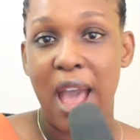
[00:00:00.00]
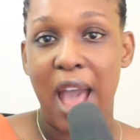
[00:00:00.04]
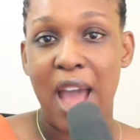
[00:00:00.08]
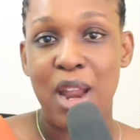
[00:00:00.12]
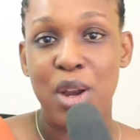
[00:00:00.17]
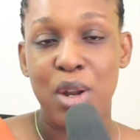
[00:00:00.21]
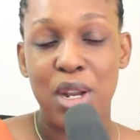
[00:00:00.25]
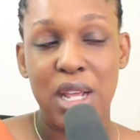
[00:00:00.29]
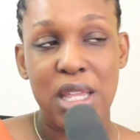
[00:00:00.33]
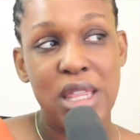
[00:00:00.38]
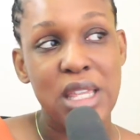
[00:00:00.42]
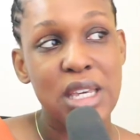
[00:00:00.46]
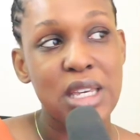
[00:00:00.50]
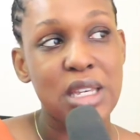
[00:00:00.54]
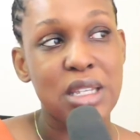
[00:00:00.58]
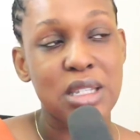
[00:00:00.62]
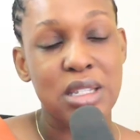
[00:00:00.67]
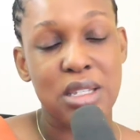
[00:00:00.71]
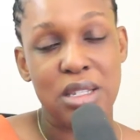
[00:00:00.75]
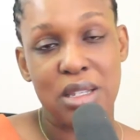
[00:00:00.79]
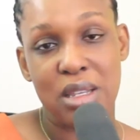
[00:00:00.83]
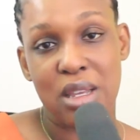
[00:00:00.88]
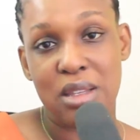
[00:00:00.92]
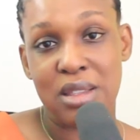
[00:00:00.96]
Another thing
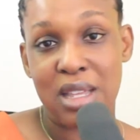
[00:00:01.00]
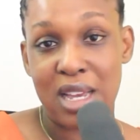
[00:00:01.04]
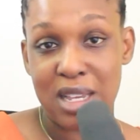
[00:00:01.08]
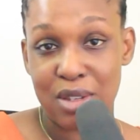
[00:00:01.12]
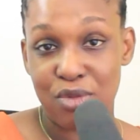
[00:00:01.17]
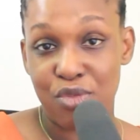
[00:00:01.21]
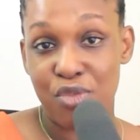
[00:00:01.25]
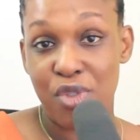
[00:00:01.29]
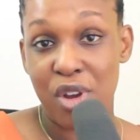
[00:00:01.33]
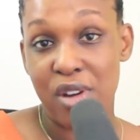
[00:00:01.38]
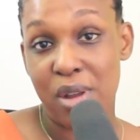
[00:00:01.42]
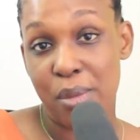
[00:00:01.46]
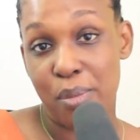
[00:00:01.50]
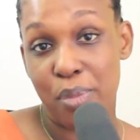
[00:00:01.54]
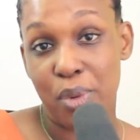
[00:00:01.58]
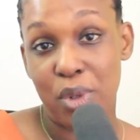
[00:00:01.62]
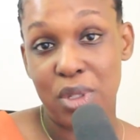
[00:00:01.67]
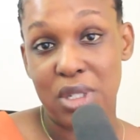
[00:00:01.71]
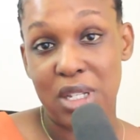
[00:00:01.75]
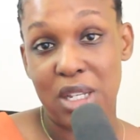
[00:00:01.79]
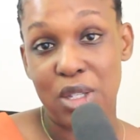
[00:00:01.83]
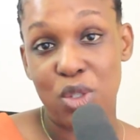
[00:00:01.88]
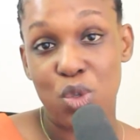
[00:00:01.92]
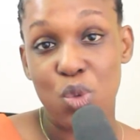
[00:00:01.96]
that is very
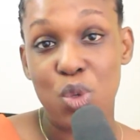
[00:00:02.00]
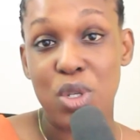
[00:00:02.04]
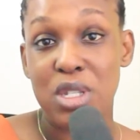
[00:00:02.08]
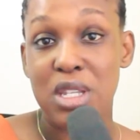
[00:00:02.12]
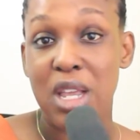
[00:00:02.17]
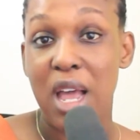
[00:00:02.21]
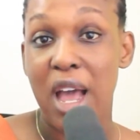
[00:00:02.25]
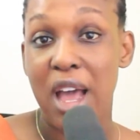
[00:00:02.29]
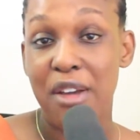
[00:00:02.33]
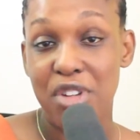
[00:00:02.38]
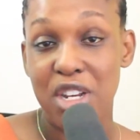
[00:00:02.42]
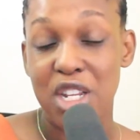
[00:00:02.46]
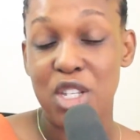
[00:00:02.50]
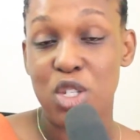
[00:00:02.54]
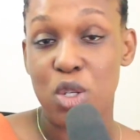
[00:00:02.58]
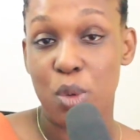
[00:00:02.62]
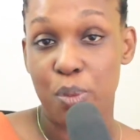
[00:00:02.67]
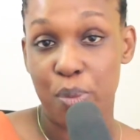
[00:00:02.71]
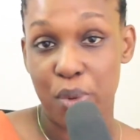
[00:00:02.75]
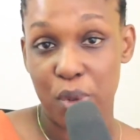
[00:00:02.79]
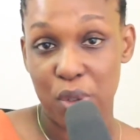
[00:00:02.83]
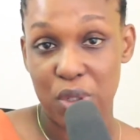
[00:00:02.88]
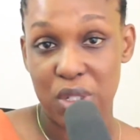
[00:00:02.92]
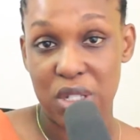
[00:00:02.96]
important too is having a
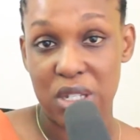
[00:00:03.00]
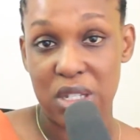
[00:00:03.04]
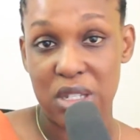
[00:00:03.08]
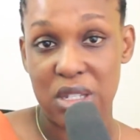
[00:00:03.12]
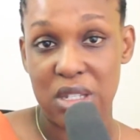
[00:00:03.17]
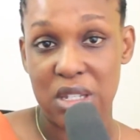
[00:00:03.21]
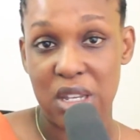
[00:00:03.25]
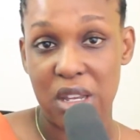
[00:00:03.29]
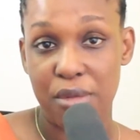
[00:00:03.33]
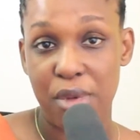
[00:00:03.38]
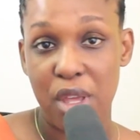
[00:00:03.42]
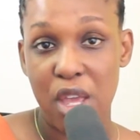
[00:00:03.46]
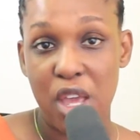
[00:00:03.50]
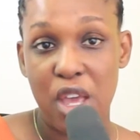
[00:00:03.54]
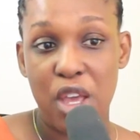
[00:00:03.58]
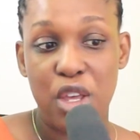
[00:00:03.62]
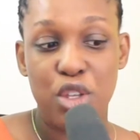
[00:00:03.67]
support system.